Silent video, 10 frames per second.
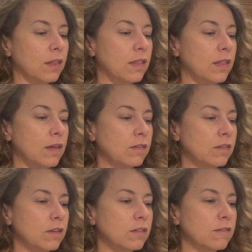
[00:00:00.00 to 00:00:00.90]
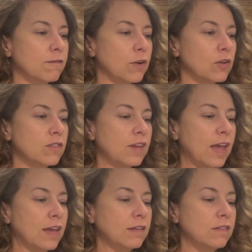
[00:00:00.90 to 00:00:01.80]
This is first
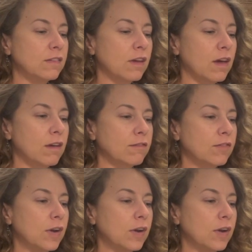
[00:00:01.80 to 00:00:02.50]
aid stuff.